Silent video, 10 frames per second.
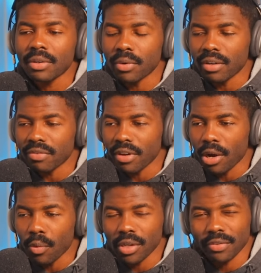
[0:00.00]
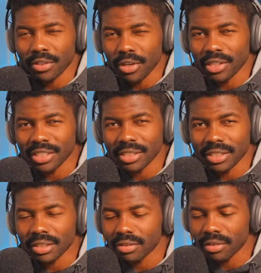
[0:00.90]
with uh, one of the
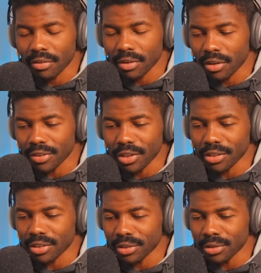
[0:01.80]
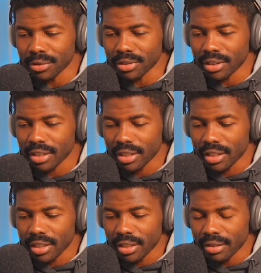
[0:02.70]
doctors of, of the Doctor Who's,
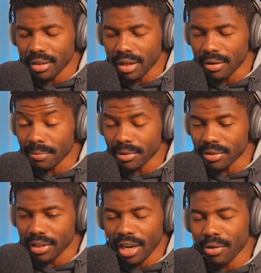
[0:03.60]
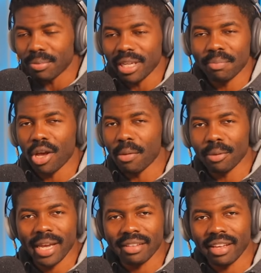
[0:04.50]
uh, the guy who played
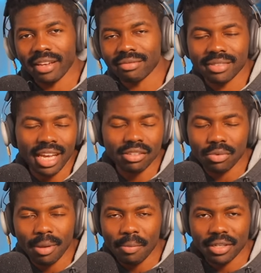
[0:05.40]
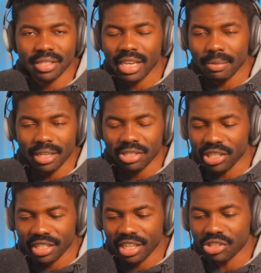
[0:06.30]
Purple Man. I can't remember his name in
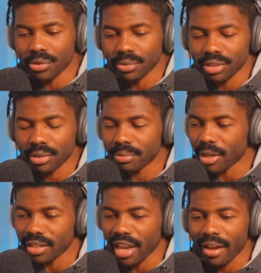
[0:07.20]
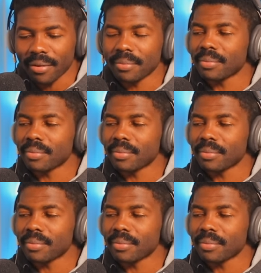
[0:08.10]
Jessica Jones, but yeah,